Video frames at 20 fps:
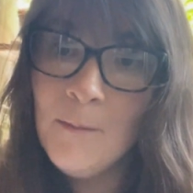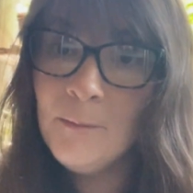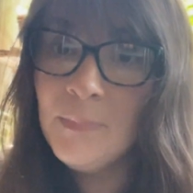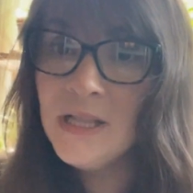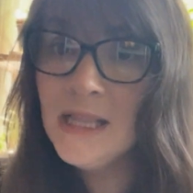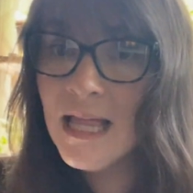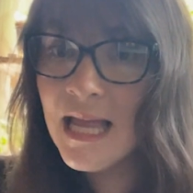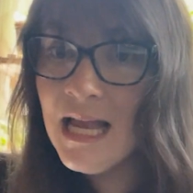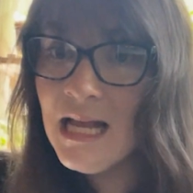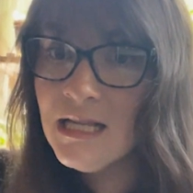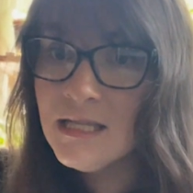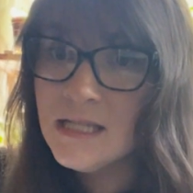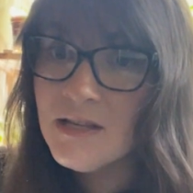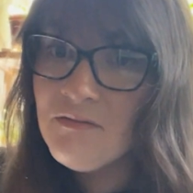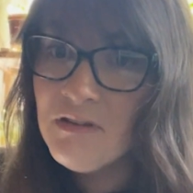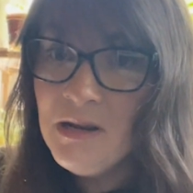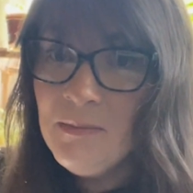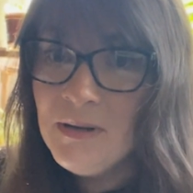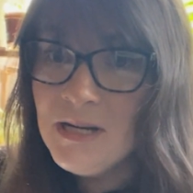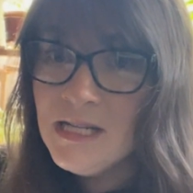Plants,
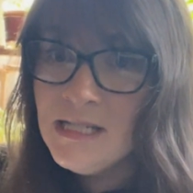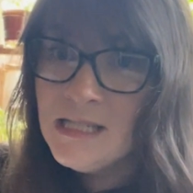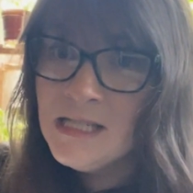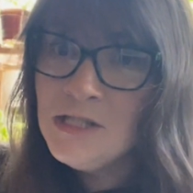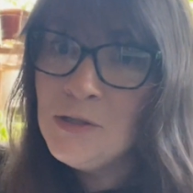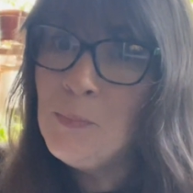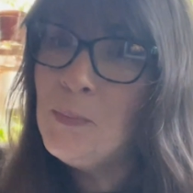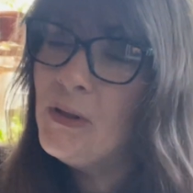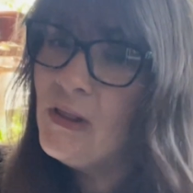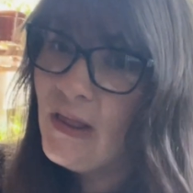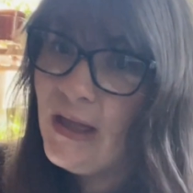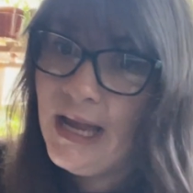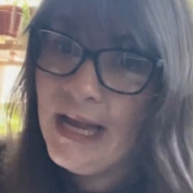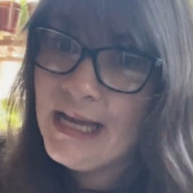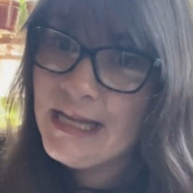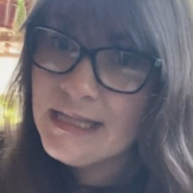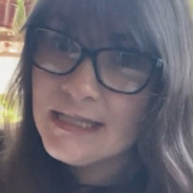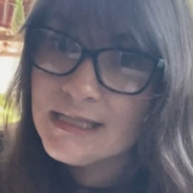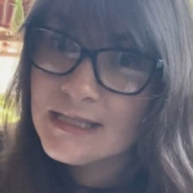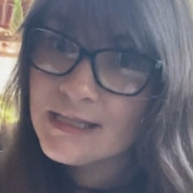if anybody's into
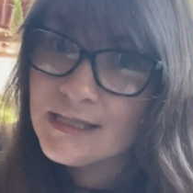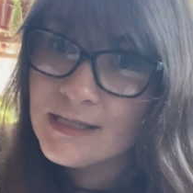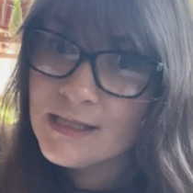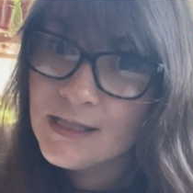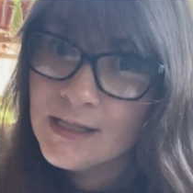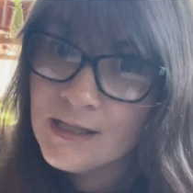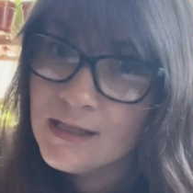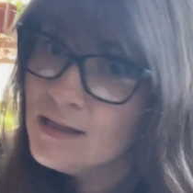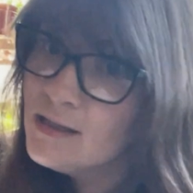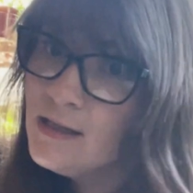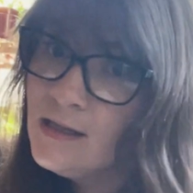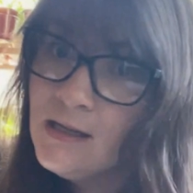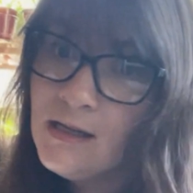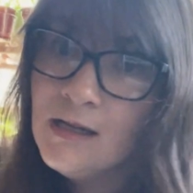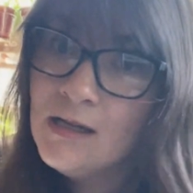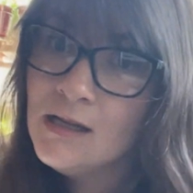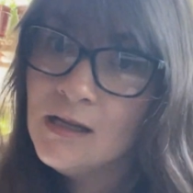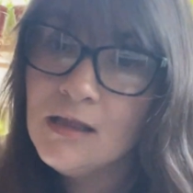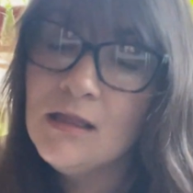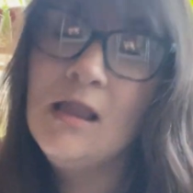plants,
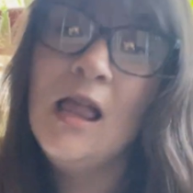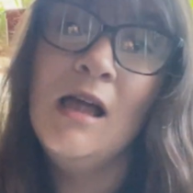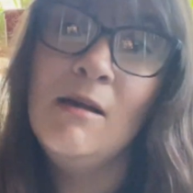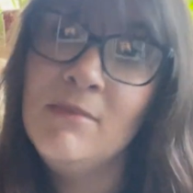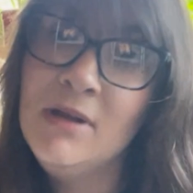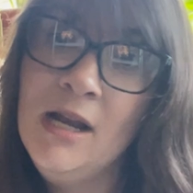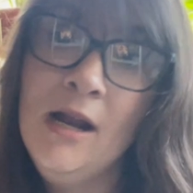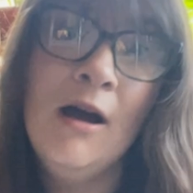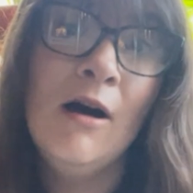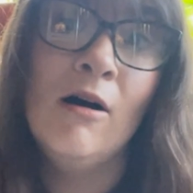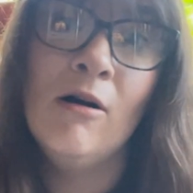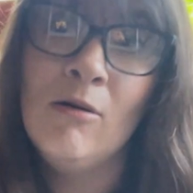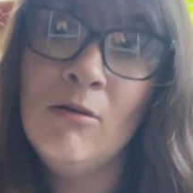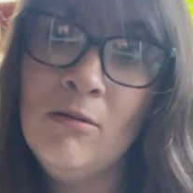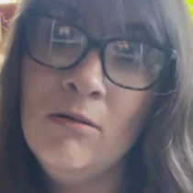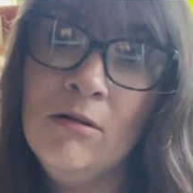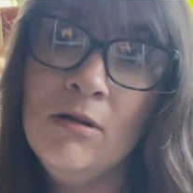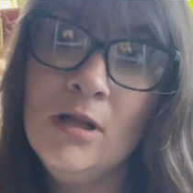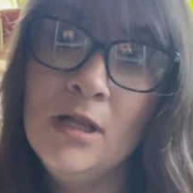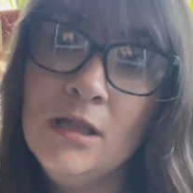let me know.